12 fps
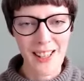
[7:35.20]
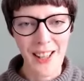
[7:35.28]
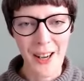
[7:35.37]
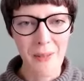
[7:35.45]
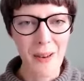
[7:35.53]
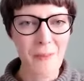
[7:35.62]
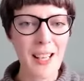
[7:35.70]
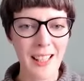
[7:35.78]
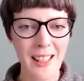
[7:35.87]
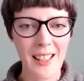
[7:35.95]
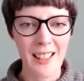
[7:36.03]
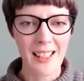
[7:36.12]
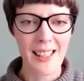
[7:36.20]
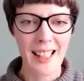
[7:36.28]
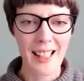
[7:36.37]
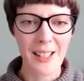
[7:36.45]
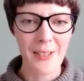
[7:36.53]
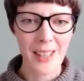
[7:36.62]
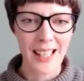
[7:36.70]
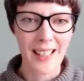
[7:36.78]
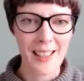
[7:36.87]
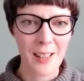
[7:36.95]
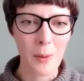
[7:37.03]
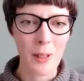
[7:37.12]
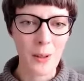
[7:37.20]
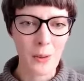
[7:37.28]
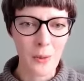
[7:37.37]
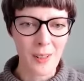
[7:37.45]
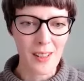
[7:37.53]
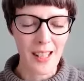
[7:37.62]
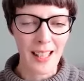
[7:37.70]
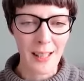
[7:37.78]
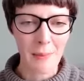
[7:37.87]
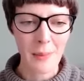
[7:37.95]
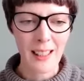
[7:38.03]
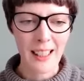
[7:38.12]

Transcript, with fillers: so when we can understand and realize that we're not all the same